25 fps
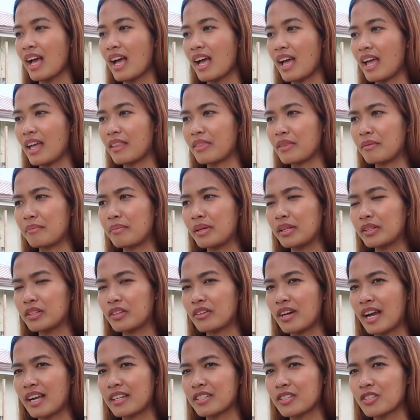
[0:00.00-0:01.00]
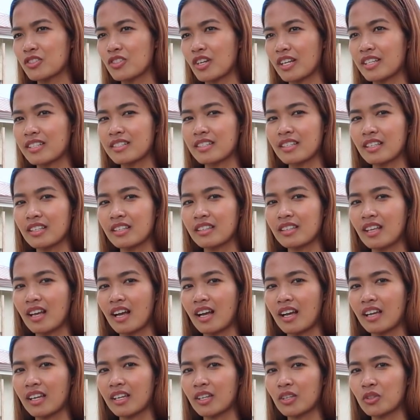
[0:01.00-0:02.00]
and the builder has suggested
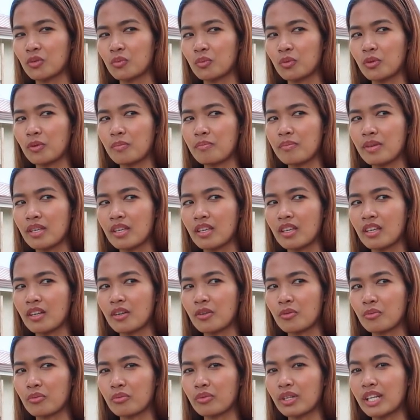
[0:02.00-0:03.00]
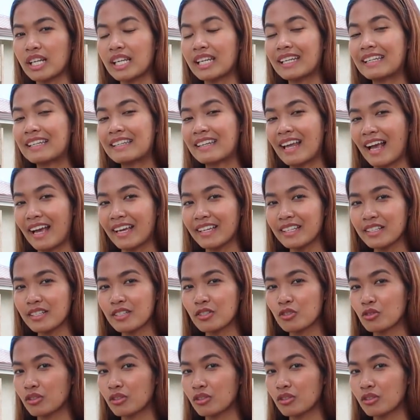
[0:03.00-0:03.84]
that it will be really nice